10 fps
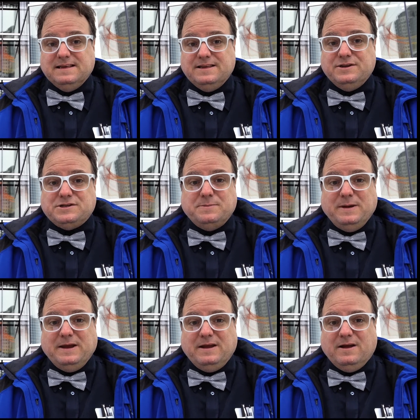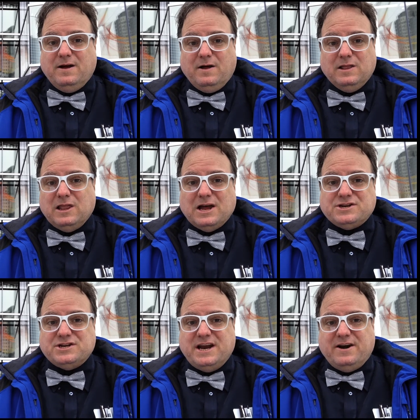Used to be a
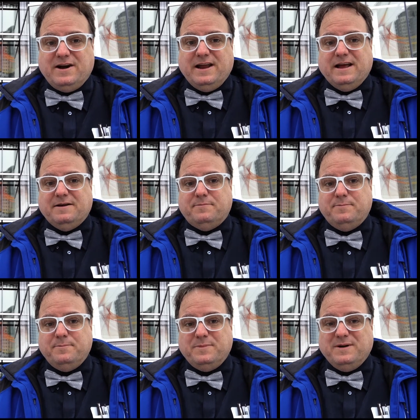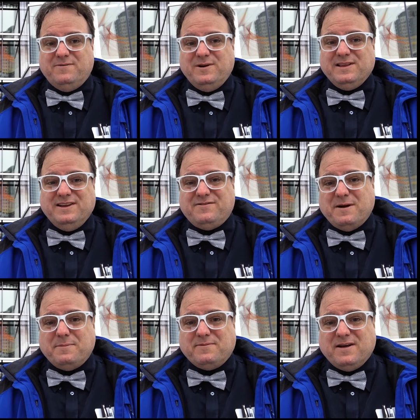lush area, but really a
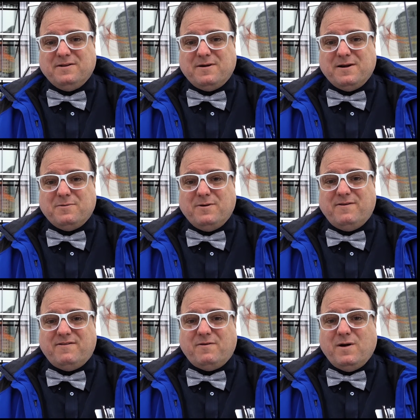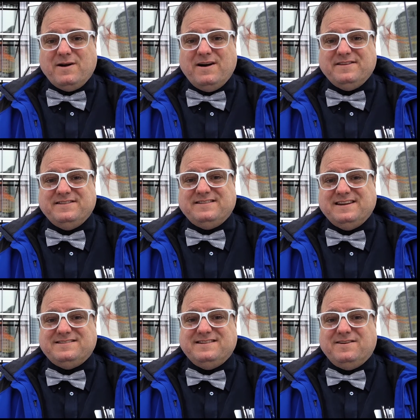drop of Colorado River water hasn't
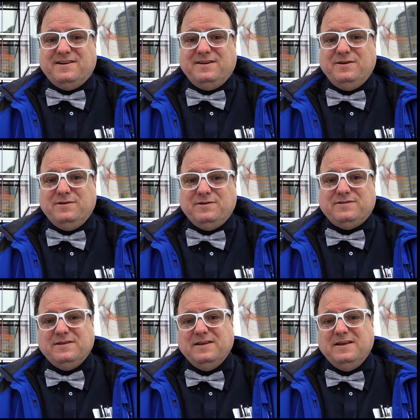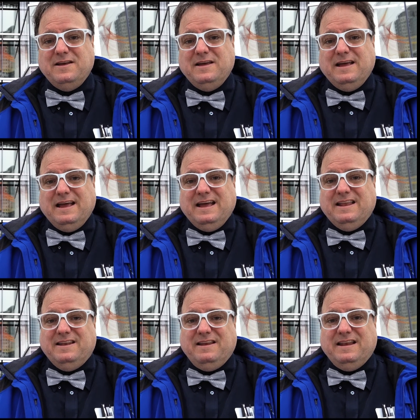touched there unused
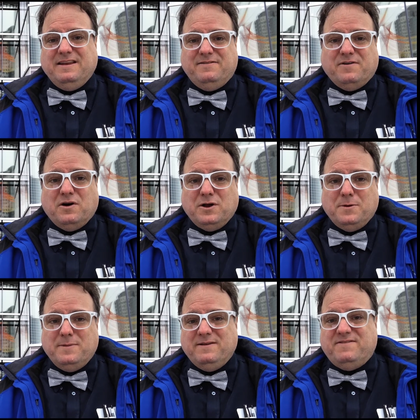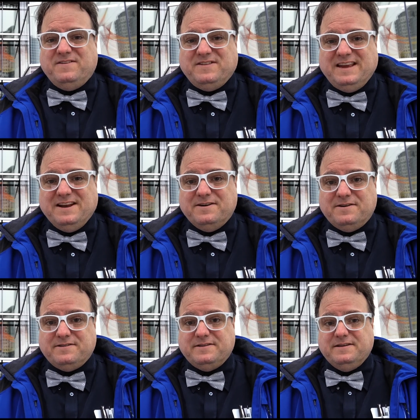and in any volume in 50
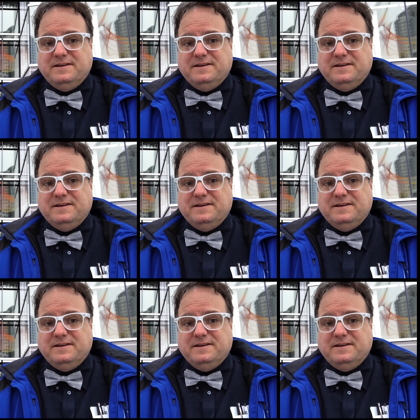years.